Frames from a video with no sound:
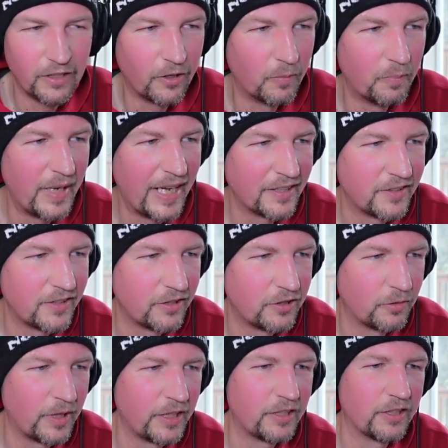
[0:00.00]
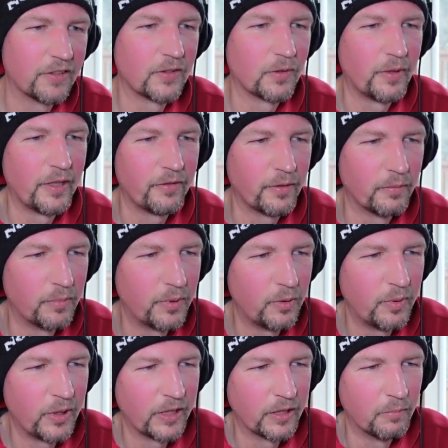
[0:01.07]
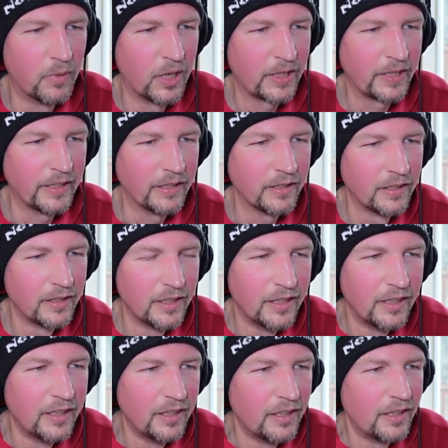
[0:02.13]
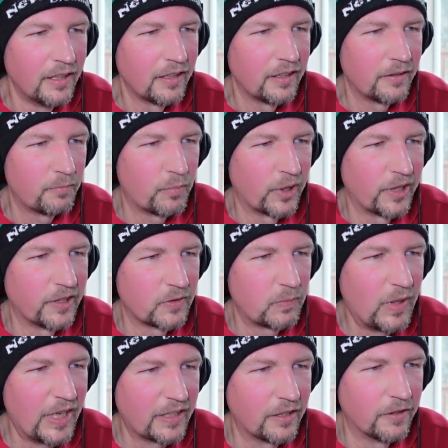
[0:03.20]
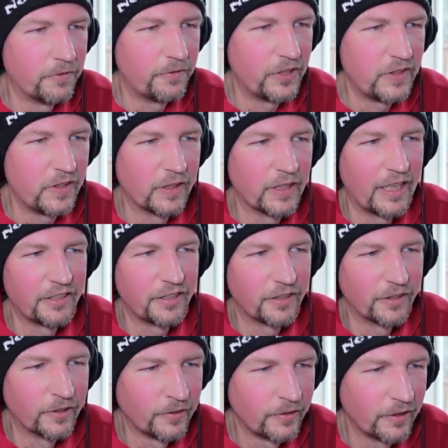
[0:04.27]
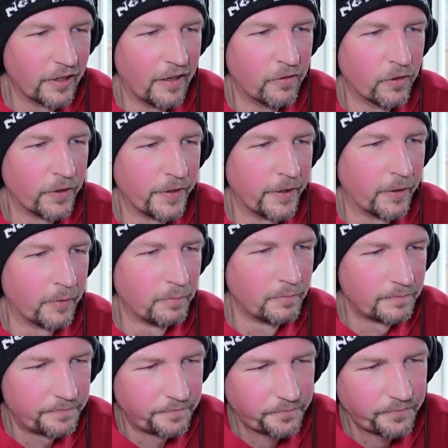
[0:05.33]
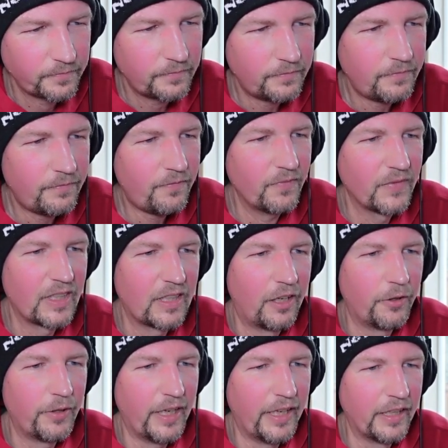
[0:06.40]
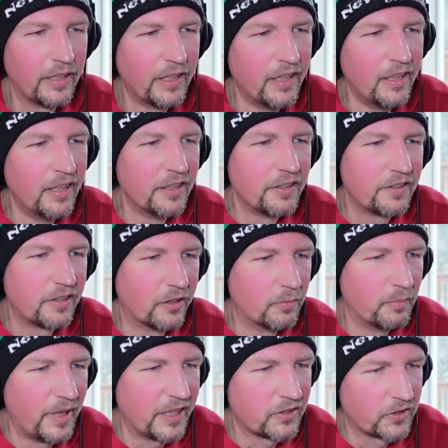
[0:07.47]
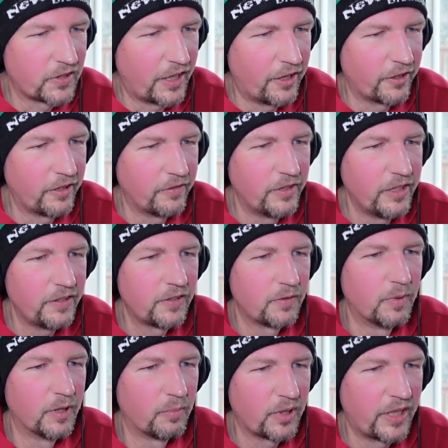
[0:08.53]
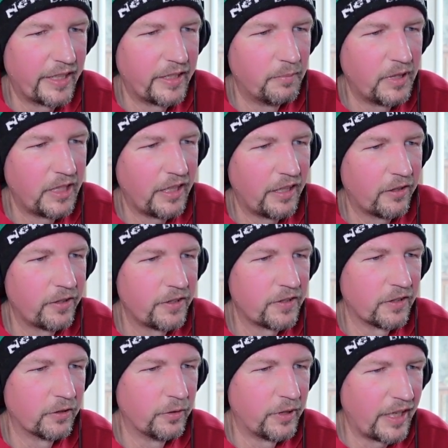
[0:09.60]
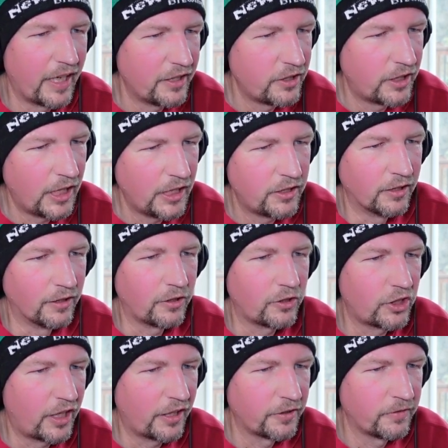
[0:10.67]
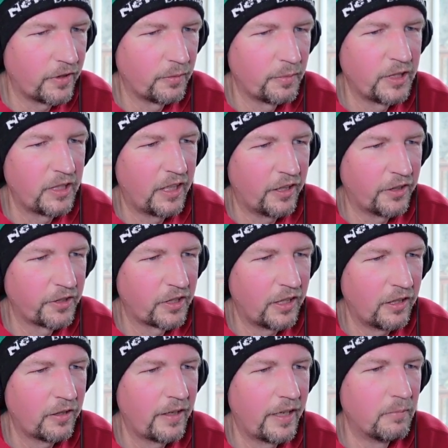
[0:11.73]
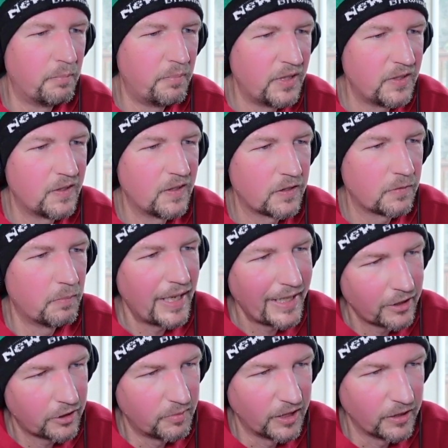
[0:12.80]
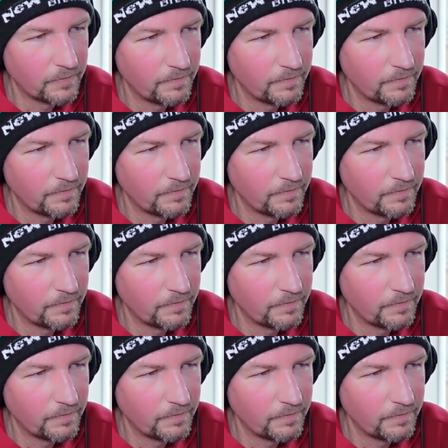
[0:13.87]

bad situations away from pooping in a bucket. Bringing us back to the physiological level here. Okay. So Maslow's hierarchy of needs has been applied in many areas, including education, child development, healthcare, and business management.